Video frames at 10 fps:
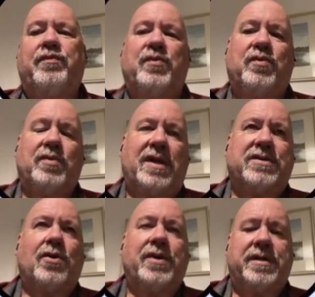let's
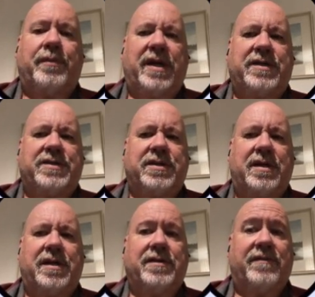call it a base year
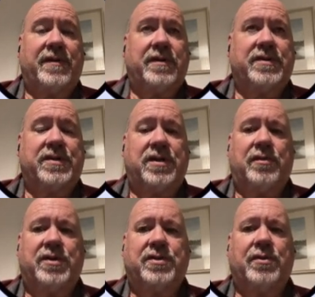here, the first year
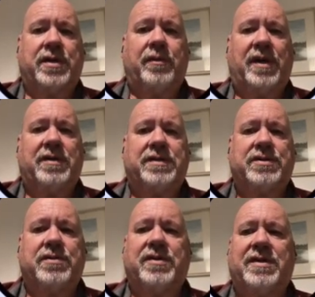we're talking about in
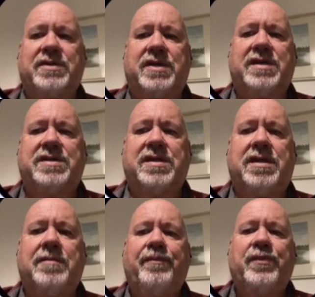2018.